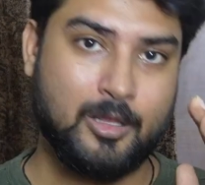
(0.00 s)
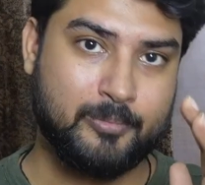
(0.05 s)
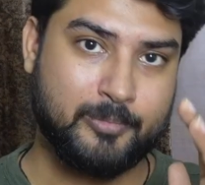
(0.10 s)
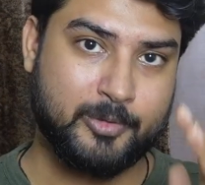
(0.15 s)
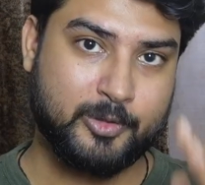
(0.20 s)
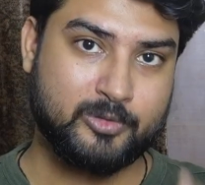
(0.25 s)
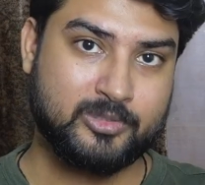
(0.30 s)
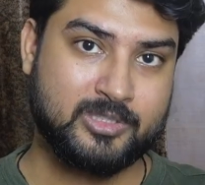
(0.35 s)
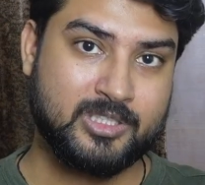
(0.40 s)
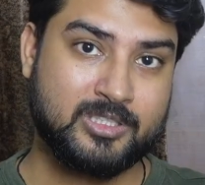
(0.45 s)

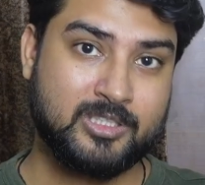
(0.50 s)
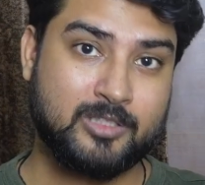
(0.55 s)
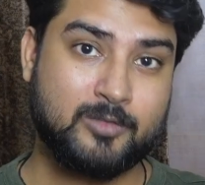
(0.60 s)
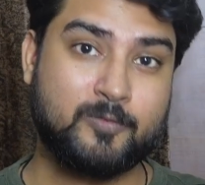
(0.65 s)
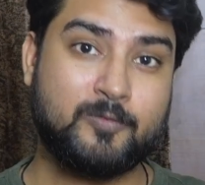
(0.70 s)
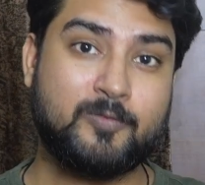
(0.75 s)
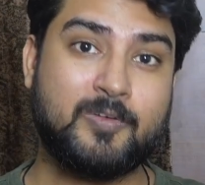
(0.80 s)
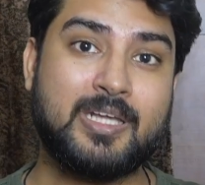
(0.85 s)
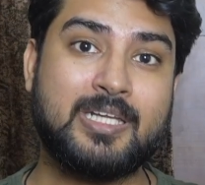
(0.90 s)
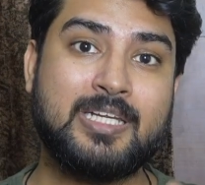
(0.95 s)
Because this
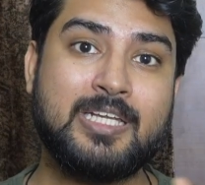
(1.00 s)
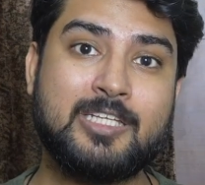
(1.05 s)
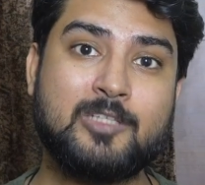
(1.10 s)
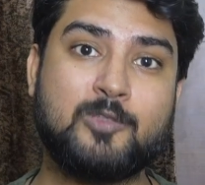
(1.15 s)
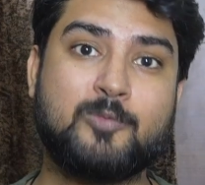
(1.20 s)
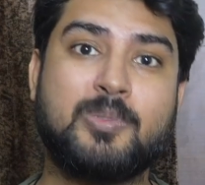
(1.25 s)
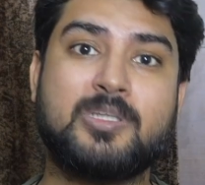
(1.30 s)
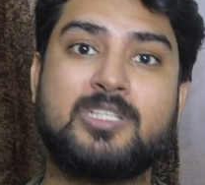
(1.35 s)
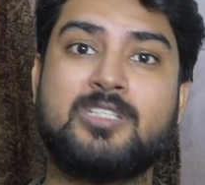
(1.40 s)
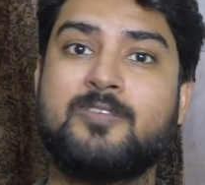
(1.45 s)
is very
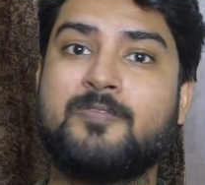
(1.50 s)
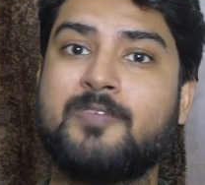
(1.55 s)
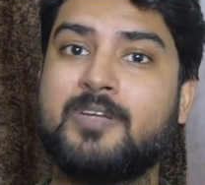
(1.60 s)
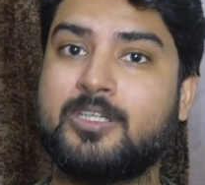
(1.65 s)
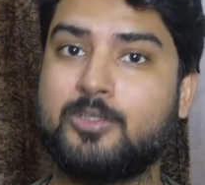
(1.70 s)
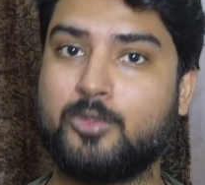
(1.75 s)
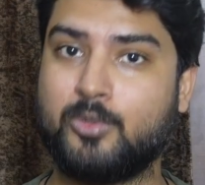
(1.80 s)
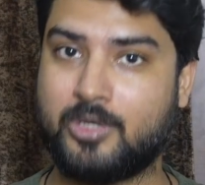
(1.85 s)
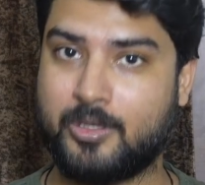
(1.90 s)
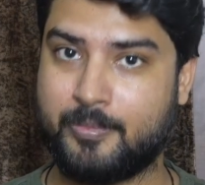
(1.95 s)

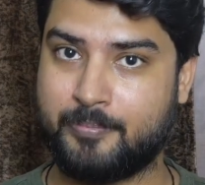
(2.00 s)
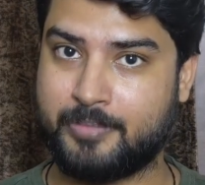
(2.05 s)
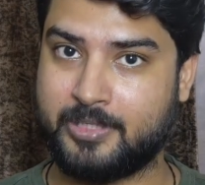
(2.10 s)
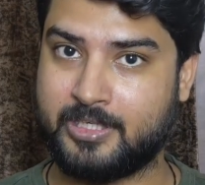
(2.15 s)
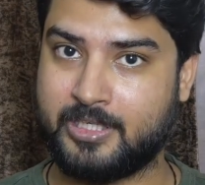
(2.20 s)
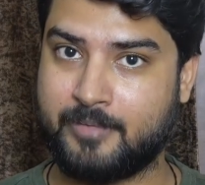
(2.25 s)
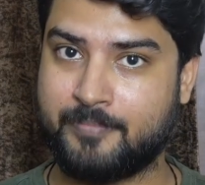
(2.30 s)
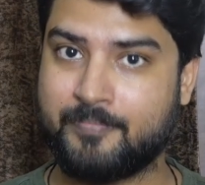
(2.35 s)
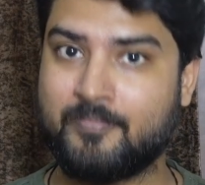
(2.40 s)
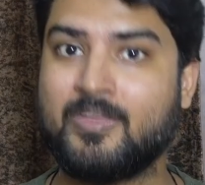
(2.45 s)
specific to
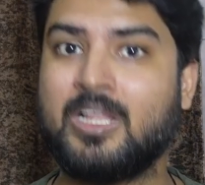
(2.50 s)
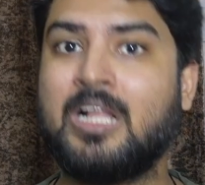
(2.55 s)
company.